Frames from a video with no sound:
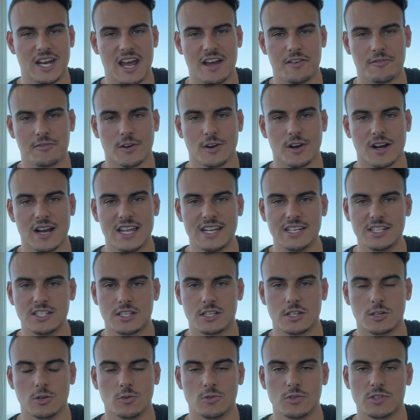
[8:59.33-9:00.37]
effort
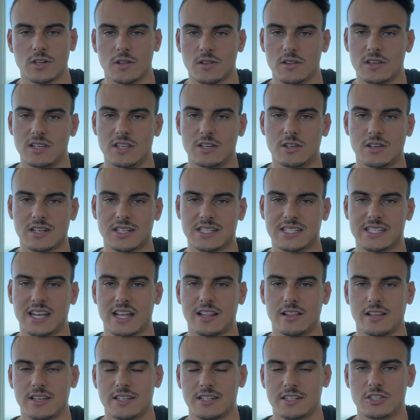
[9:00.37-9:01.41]
into so that you can
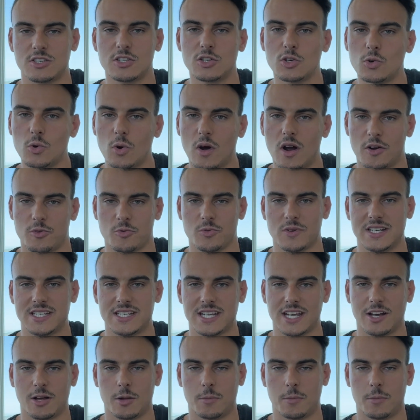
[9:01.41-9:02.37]
sell it to a retail